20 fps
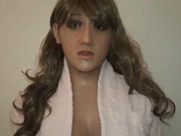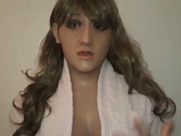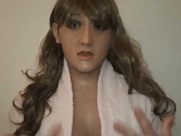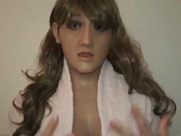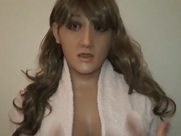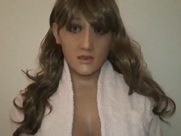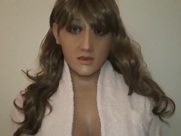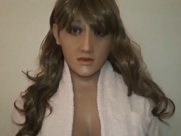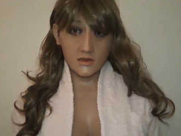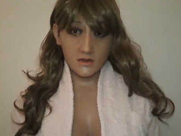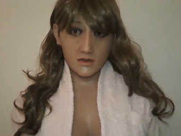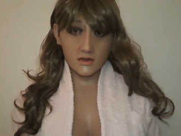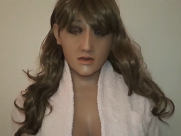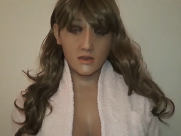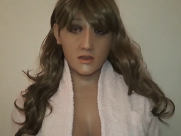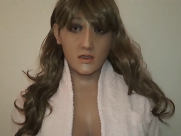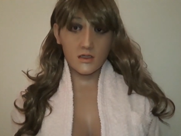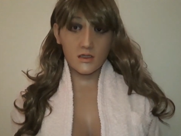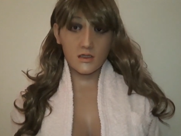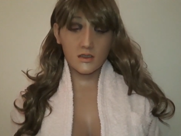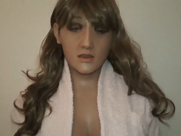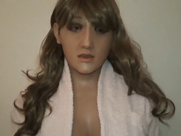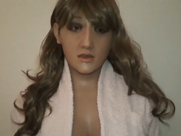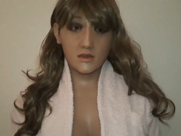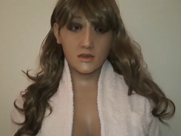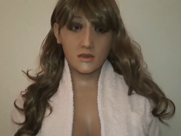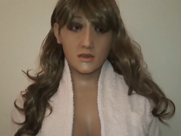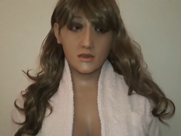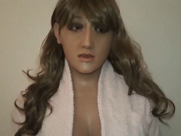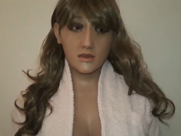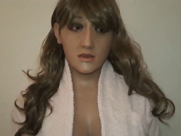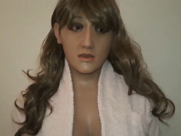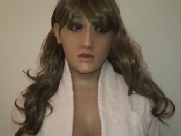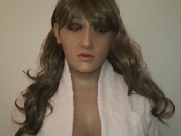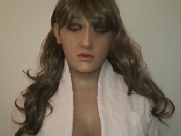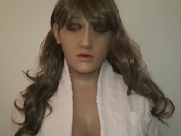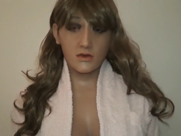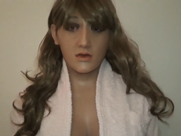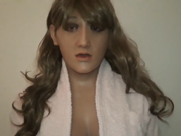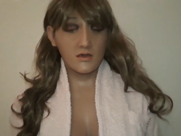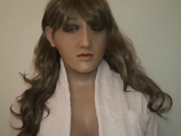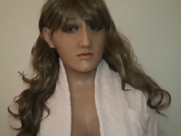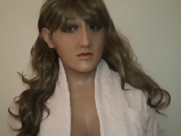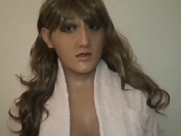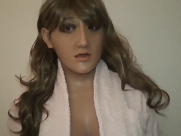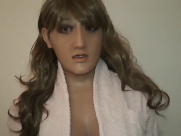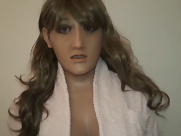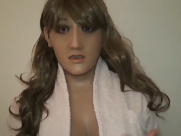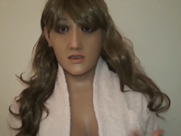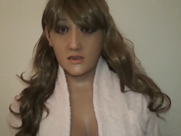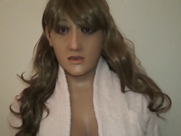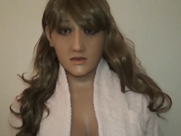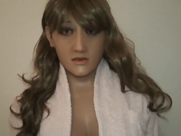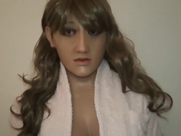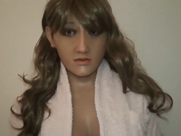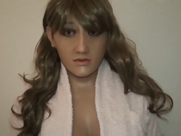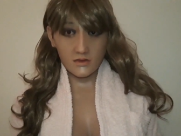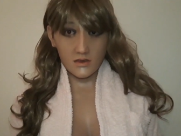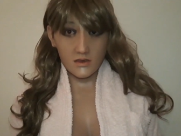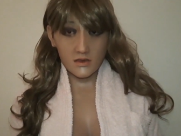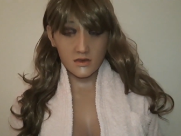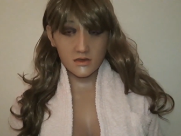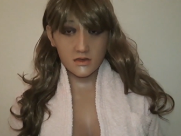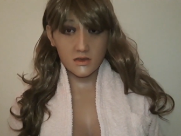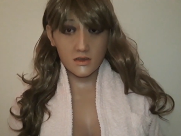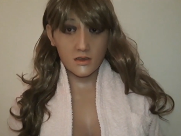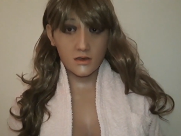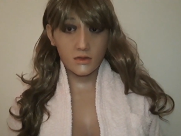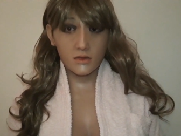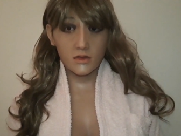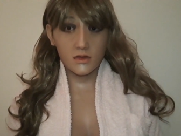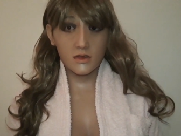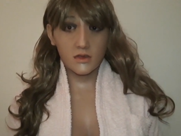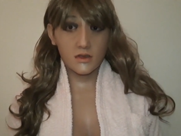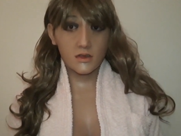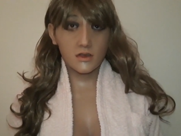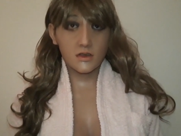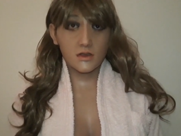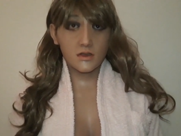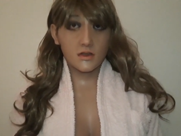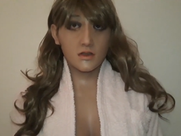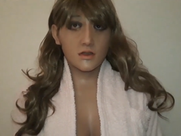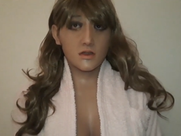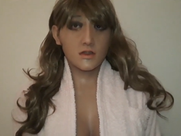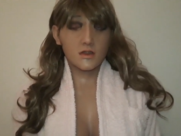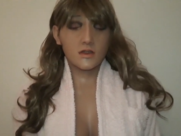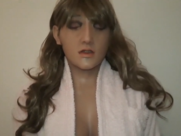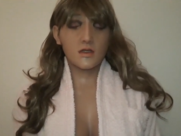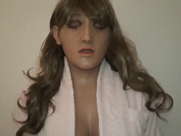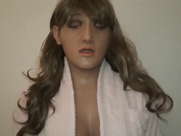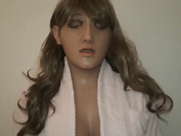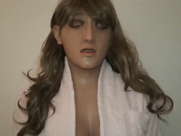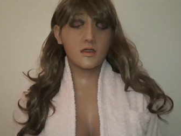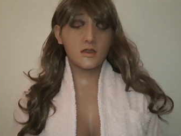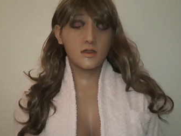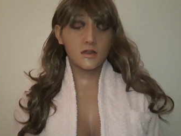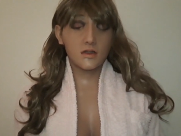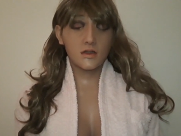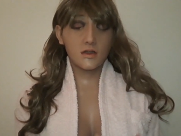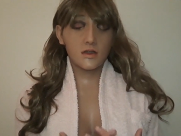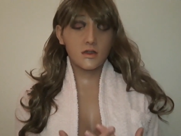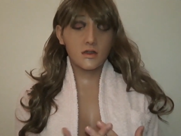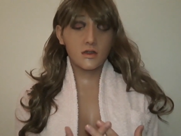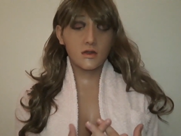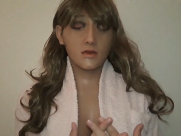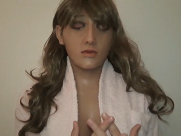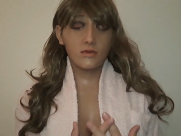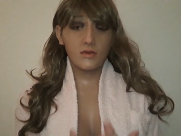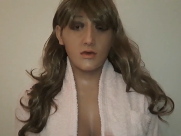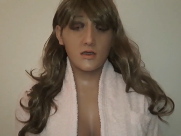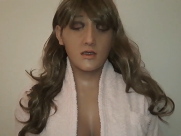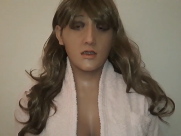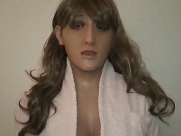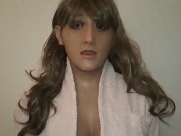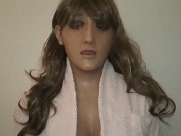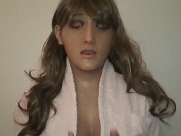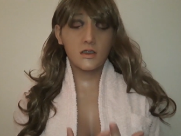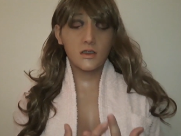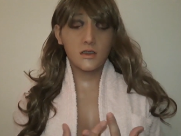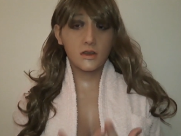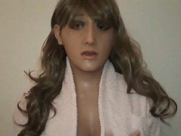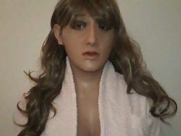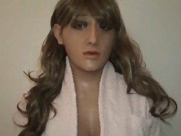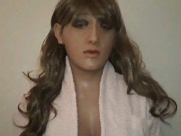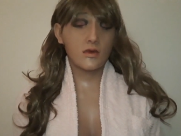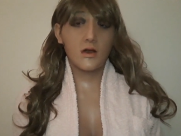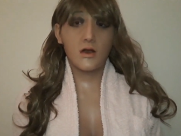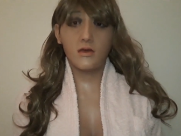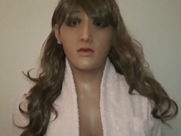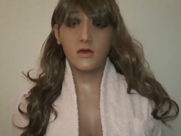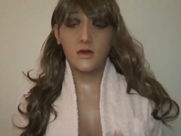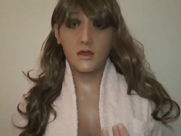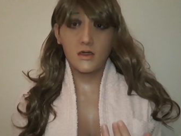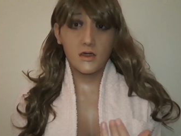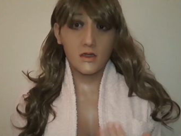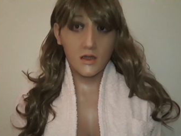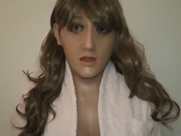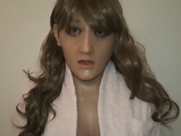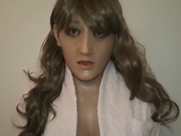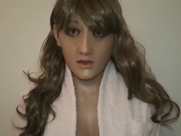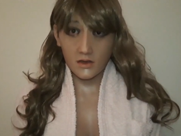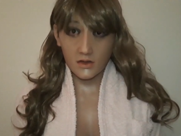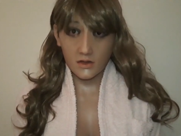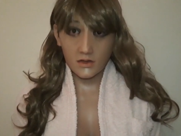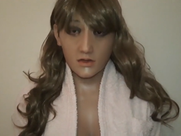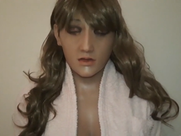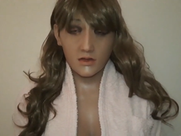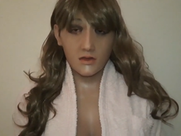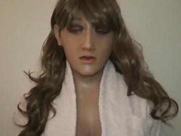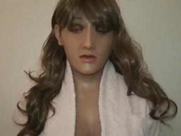tight and uh, if you have any activities it will like be you are in hell